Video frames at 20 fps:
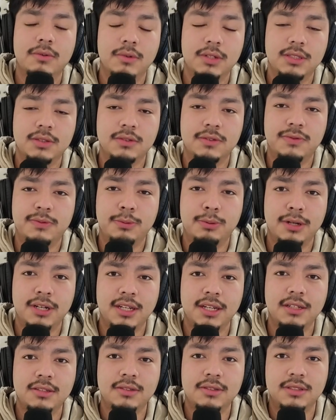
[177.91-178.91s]
which was
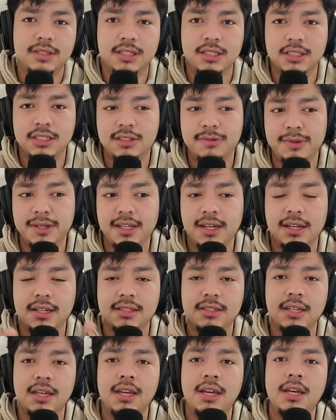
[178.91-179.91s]
pretty interesting, just
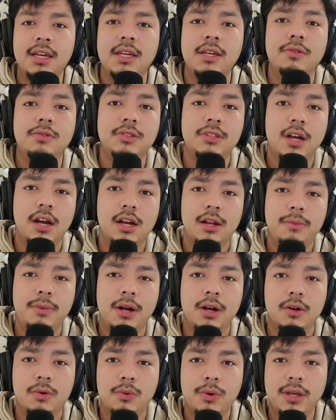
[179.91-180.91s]
because he was talking
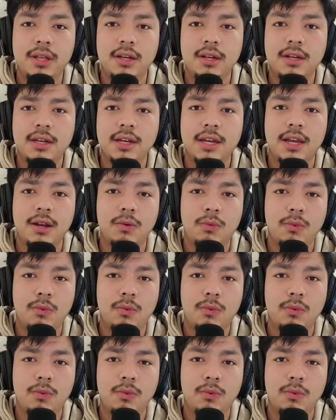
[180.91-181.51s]
about Guida and